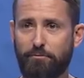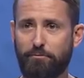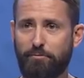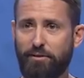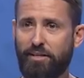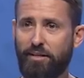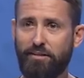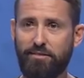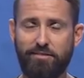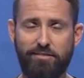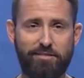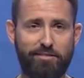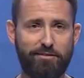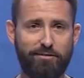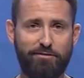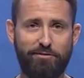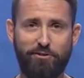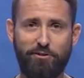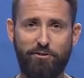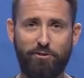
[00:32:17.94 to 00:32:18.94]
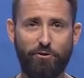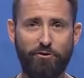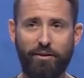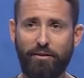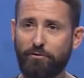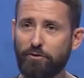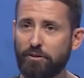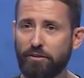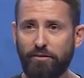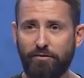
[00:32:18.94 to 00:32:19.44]
because you'll
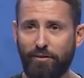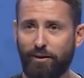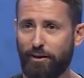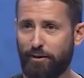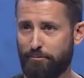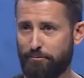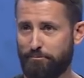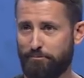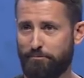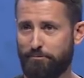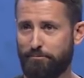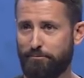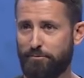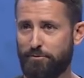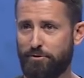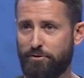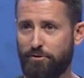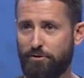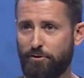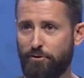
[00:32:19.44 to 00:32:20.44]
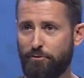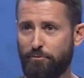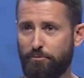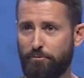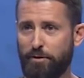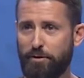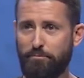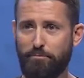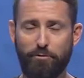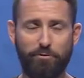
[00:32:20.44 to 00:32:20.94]
never live up to
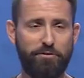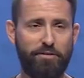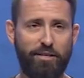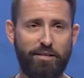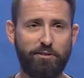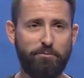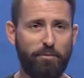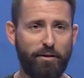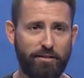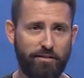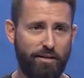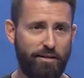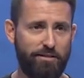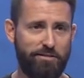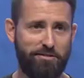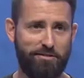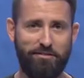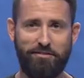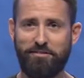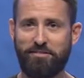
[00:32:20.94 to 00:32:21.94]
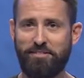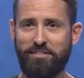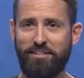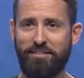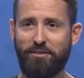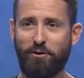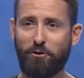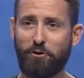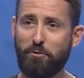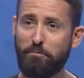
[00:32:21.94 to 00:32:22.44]
people's expectations
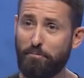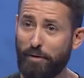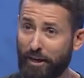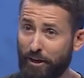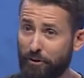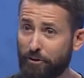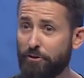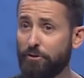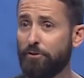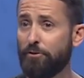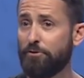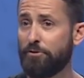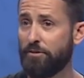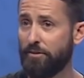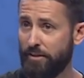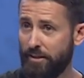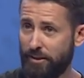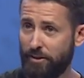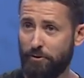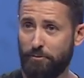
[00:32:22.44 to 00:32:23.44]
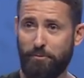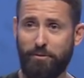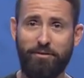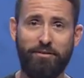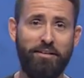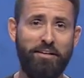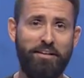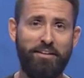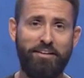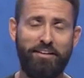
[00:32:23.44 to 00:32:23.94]
and they'll compare you to him
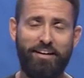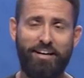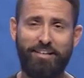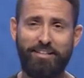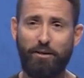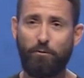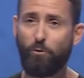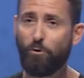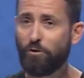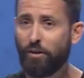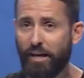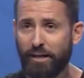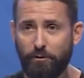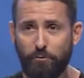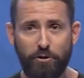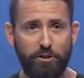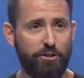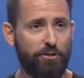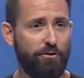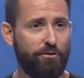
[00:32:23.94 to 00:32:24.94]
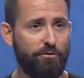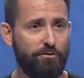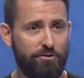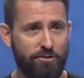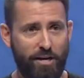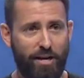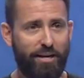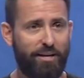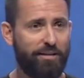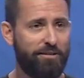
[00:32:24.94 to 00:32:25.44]
and, and they won't like what you
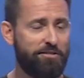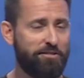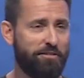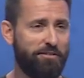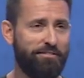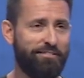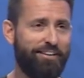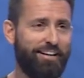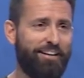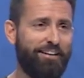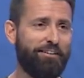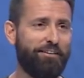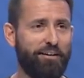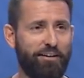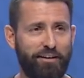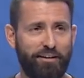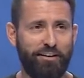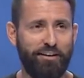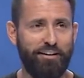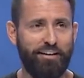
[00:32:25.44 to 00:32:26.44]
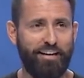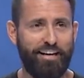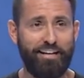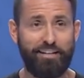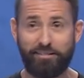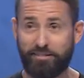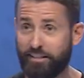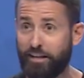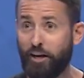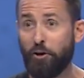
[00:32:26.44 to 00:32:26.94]
change. And, and, uh,
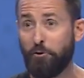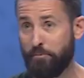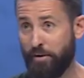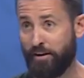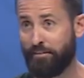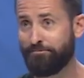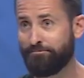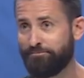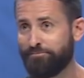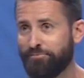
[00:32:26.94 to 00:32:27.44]
and it scared me.